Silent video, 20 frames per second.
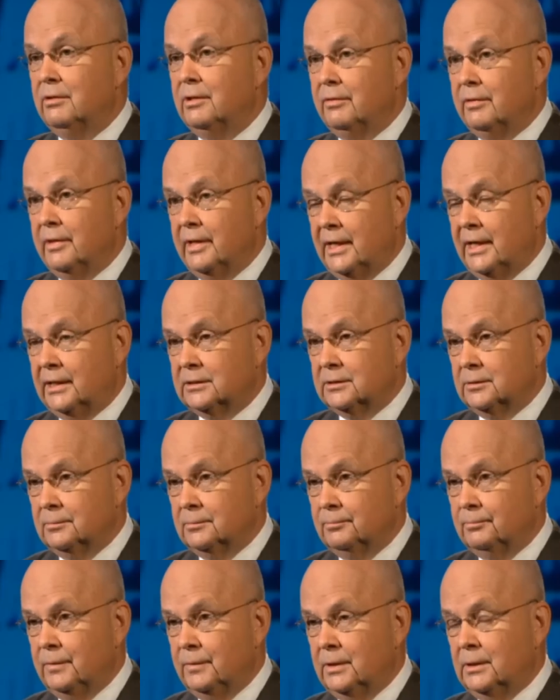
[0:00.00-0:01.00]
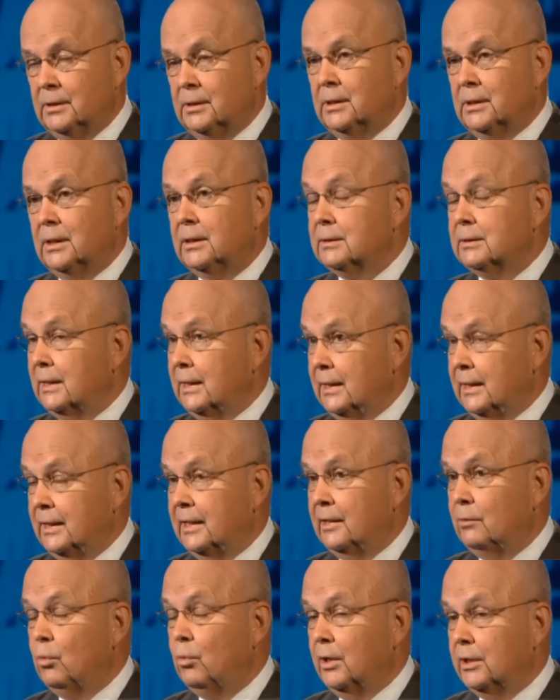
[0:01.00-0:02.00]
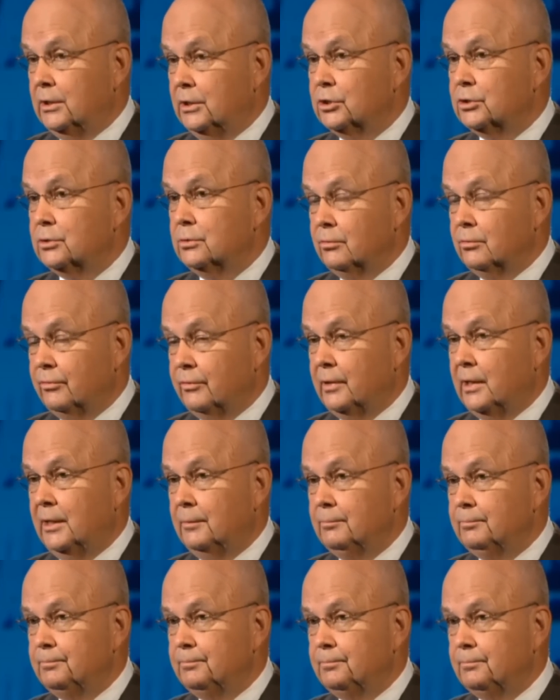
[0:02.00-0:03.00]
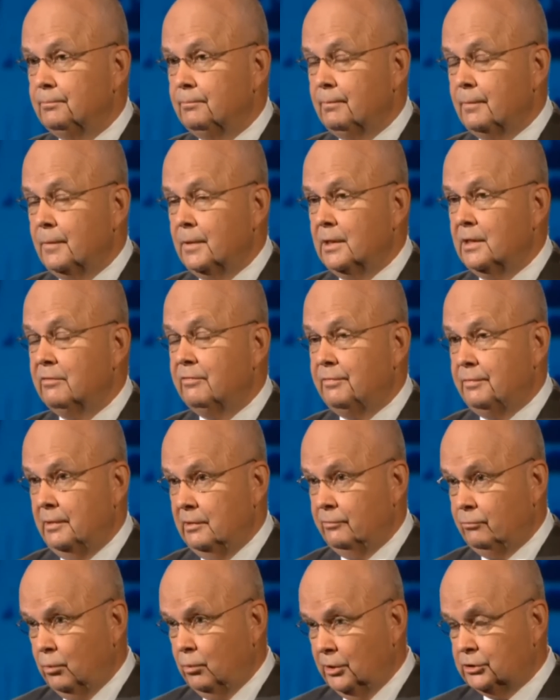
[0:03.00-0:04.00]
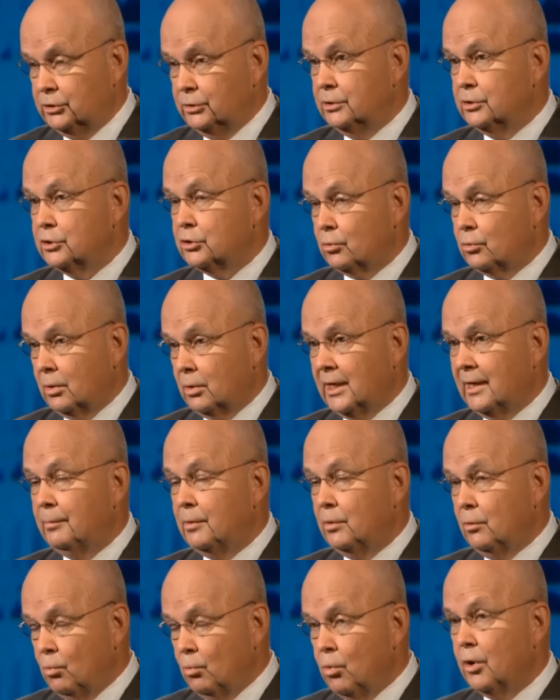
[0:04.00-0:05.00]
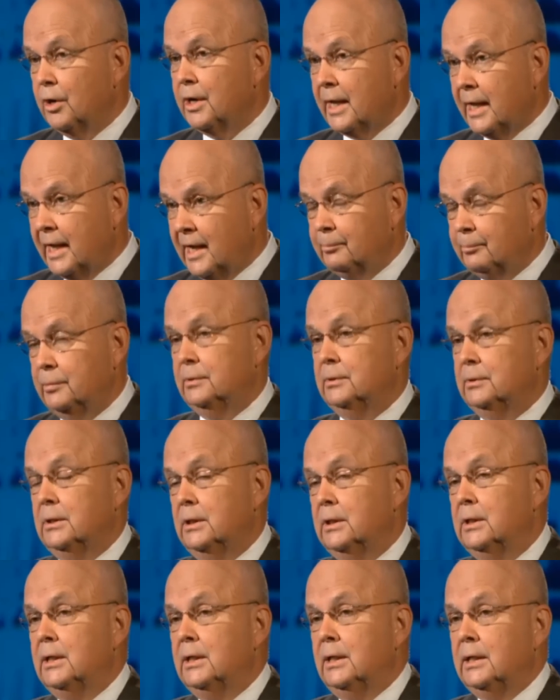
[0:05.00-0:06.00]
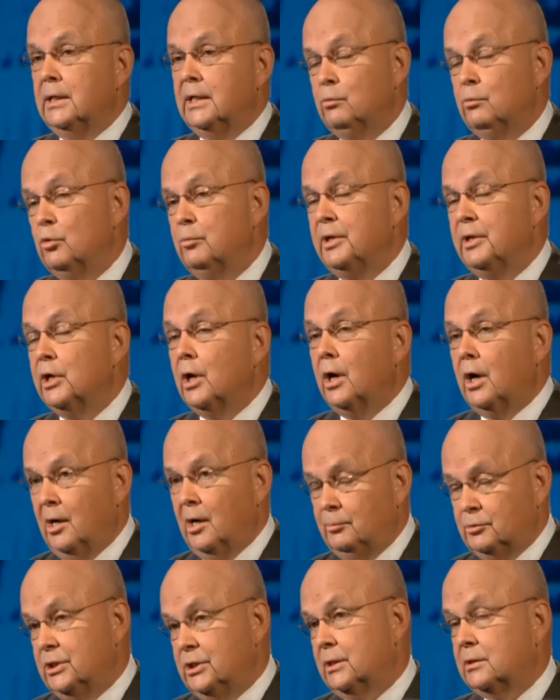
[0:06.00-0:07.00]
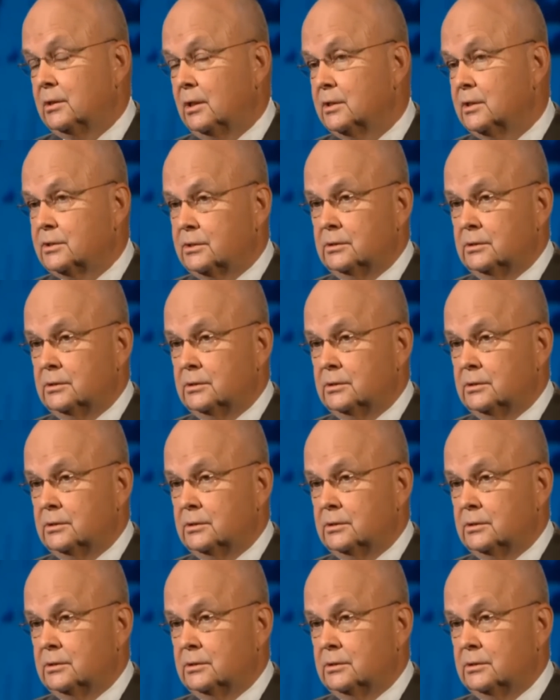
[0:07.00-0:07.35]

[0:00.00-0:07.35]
than that. I'd add one additional thought. If what you described were to happen, it would be an object